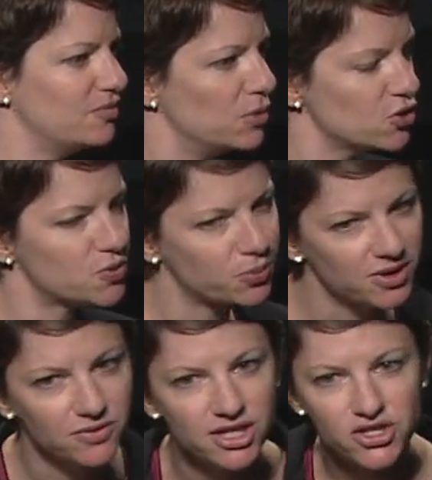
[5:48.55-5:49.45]
of most
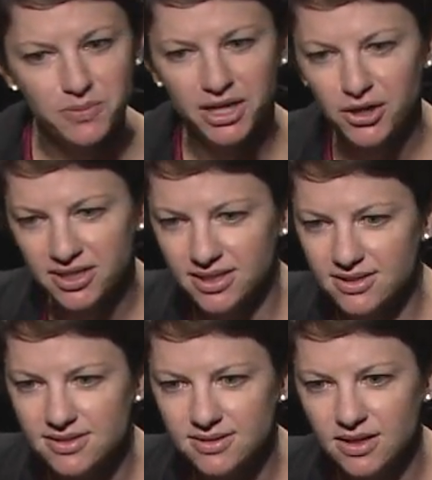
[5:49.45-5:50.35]
privileged
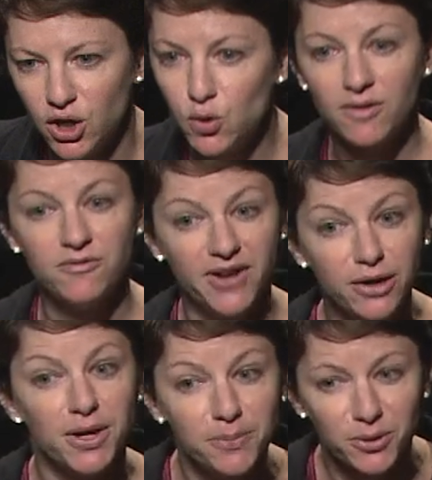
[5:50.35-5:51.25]
Americans, who are
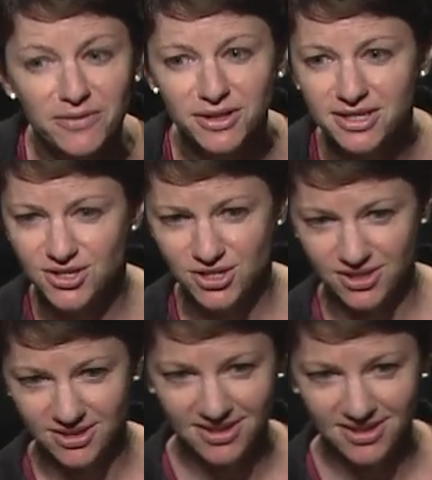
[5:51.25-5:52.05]
very privileged